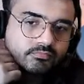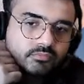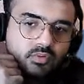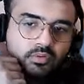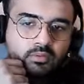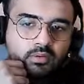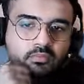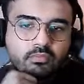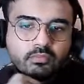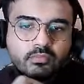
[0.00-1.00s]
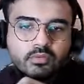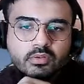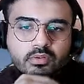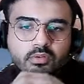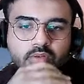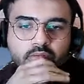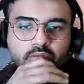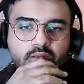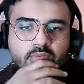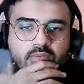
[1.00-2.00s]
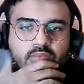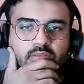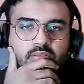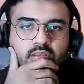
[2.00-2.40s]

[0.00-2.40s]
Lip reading: Okay, wow. Now he's